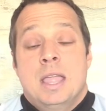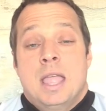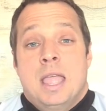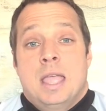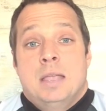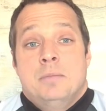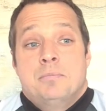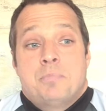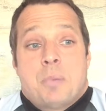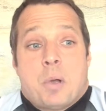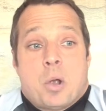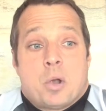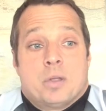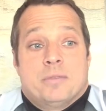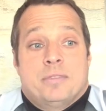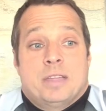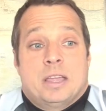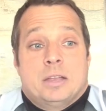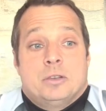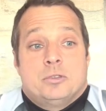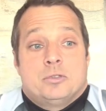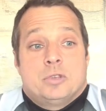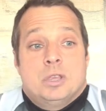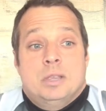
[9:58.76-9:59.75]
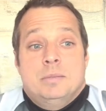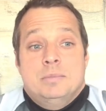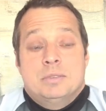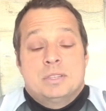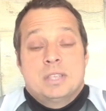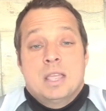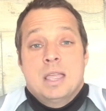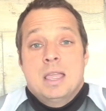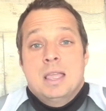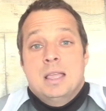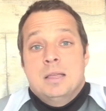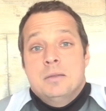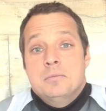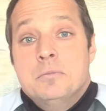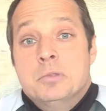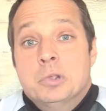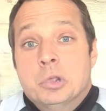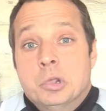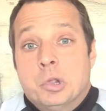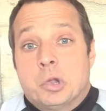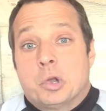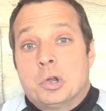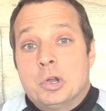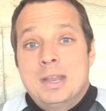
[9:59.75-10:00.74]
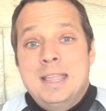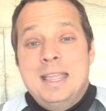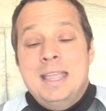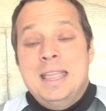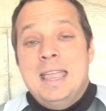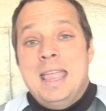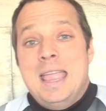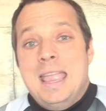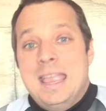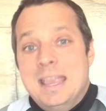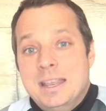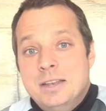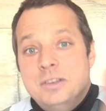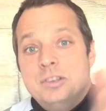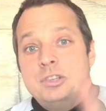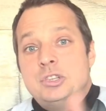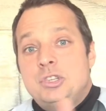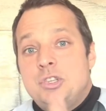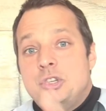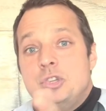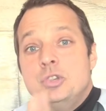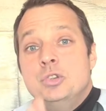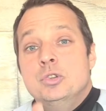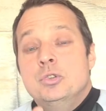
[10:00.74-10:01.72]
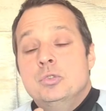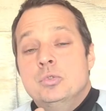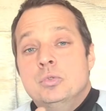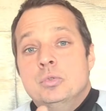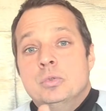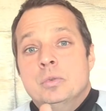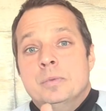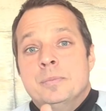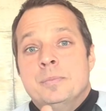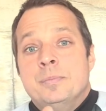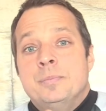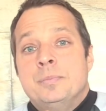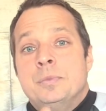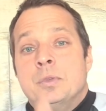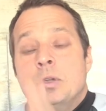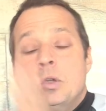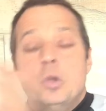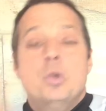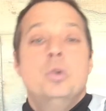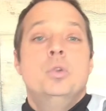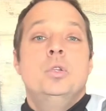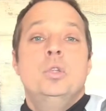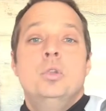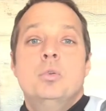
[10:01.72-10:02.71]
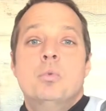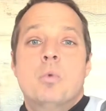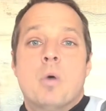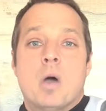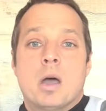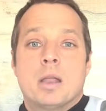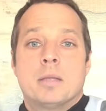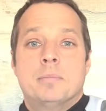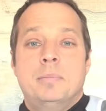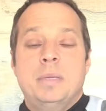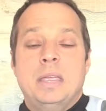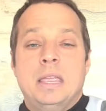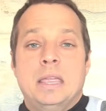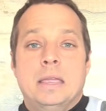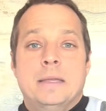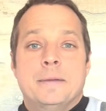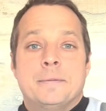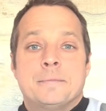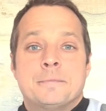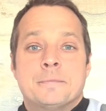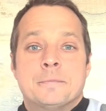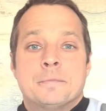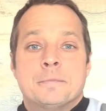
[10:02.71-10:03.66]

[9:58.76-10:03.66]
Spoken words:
And part of that dream is learning into who you want to be.